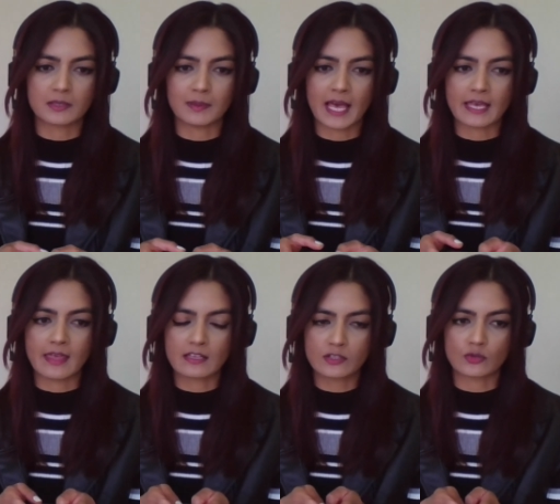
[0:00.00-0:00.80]
part
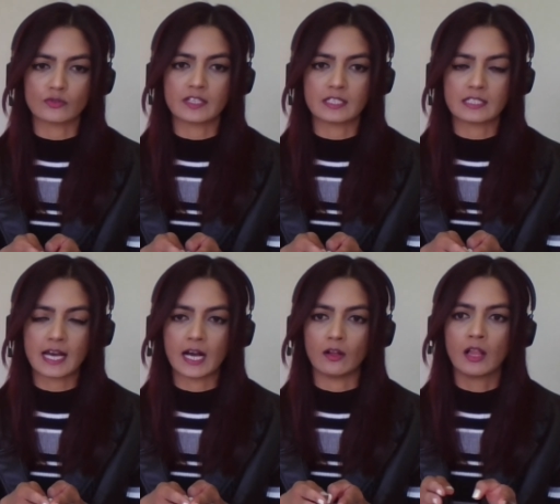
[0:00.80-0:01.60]
to play, their
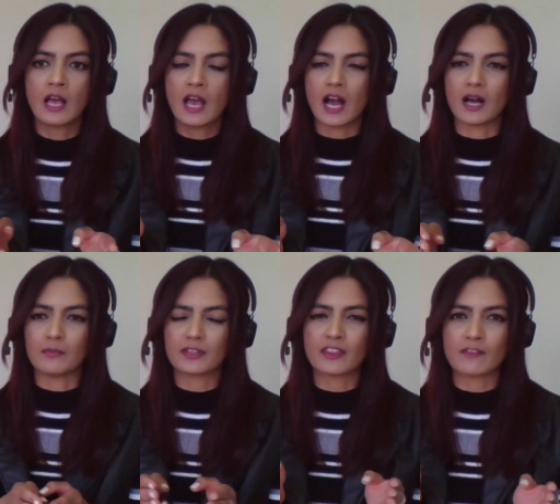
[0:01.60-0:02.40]
story to tell,
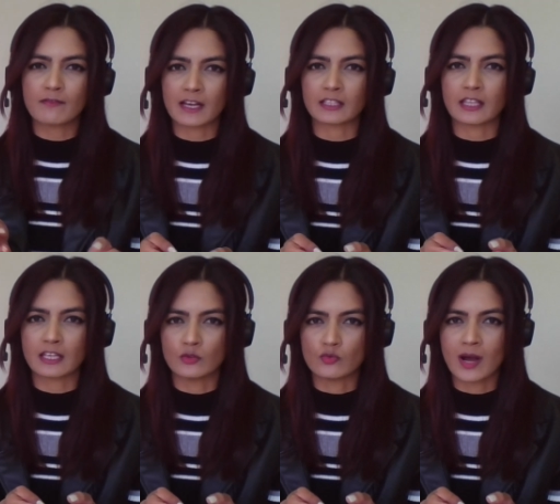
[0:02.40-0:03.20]
but then the
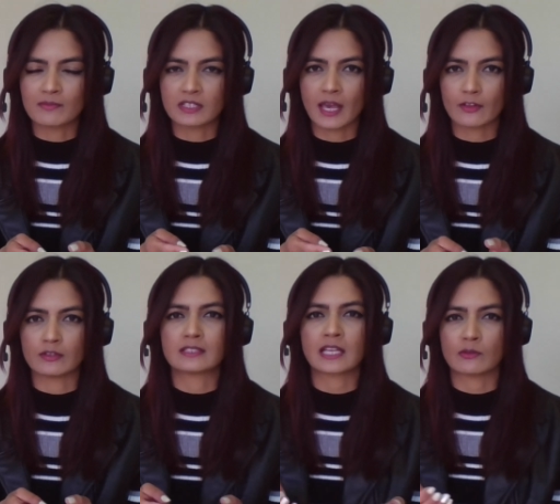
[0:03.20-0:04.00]
fact that they can all
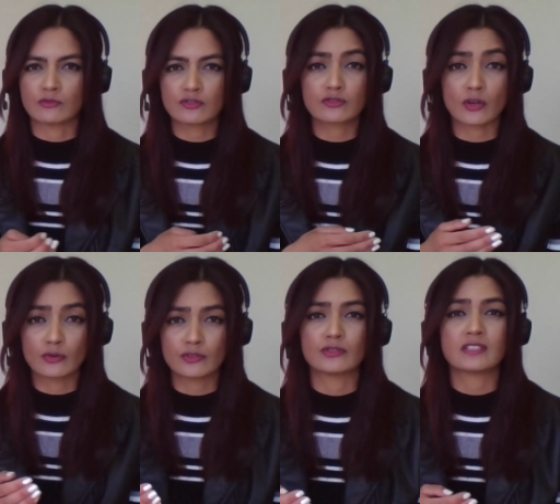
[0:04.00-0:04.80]
come together and sound
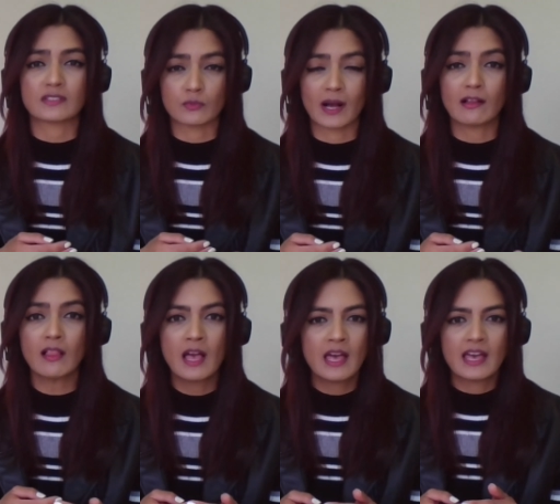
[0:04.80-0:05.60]
so good
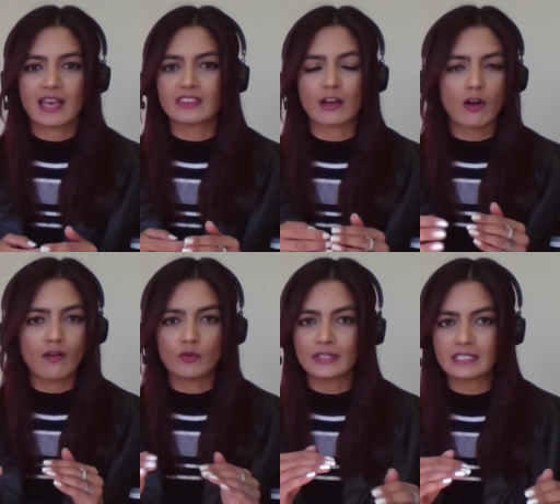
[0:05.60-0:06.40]
as well.
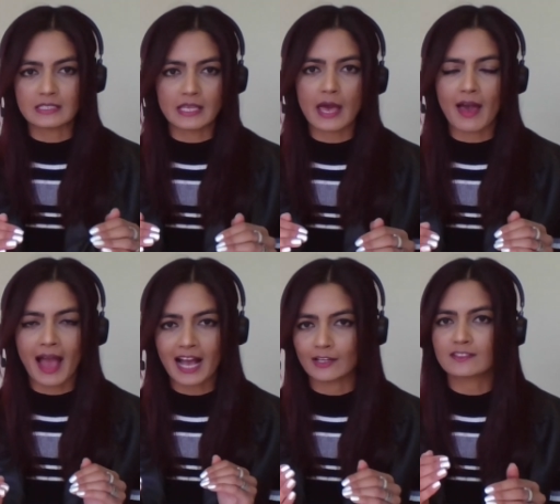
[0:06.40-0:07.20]
There are voices
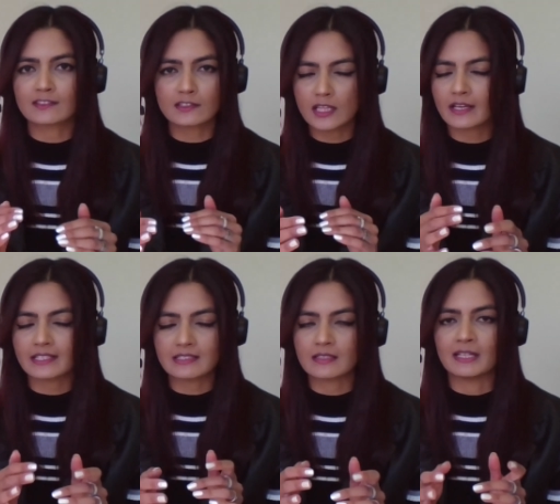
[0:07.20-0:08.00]
there that have
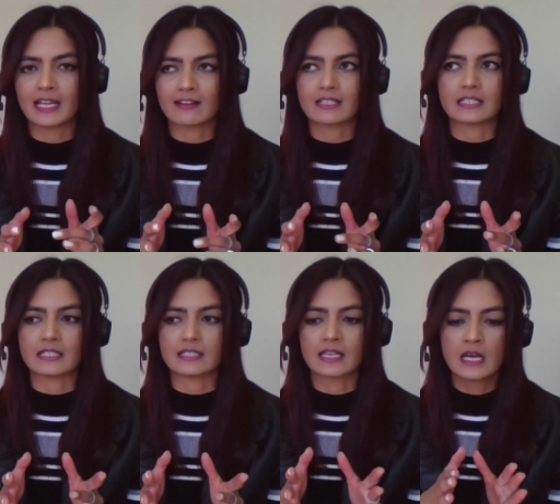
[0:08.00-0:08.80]
slight
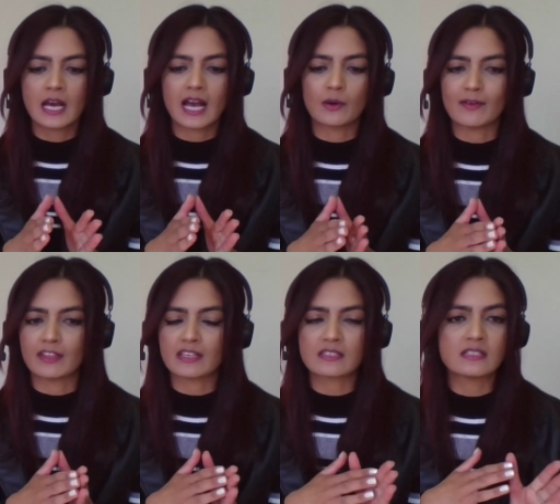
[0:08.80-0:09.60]
similarities,
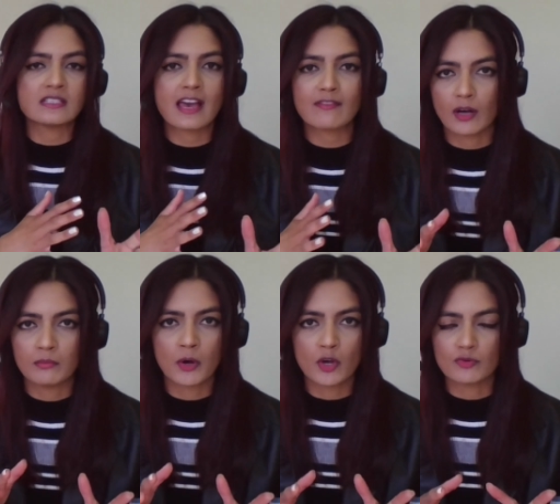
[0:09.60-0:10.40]
however there's
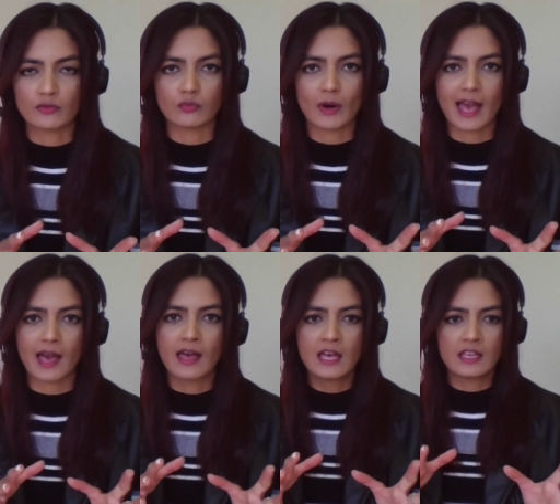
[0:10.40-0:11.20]
never a
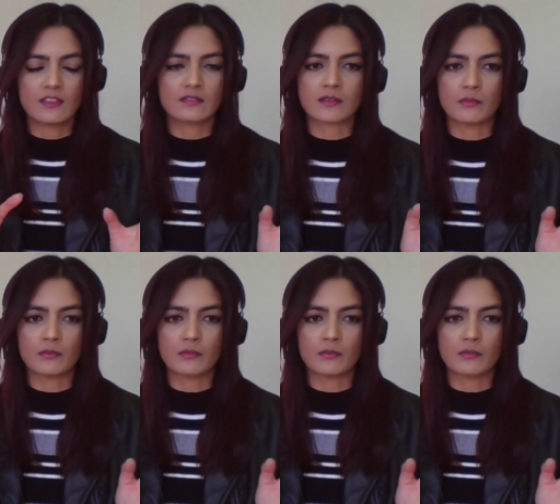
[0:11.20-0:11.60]
moment where